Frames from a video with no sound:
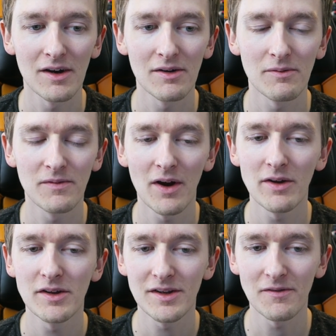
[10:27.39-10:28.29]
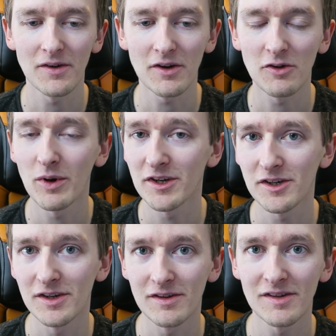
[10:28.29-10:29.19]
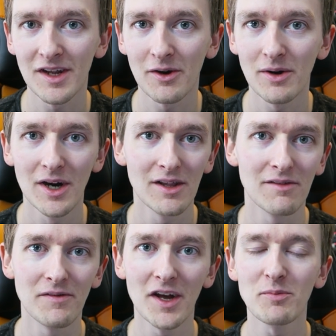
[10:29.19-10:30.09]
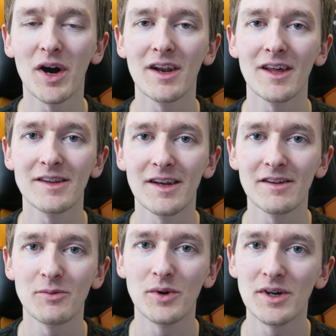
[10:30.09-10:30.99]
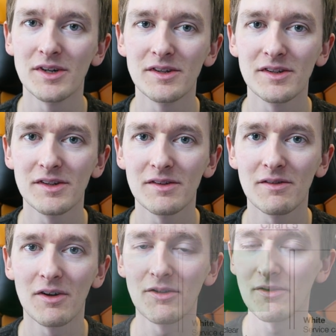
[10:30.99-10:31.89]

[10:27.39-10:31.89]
various different questions. Now, the first part of that test was all the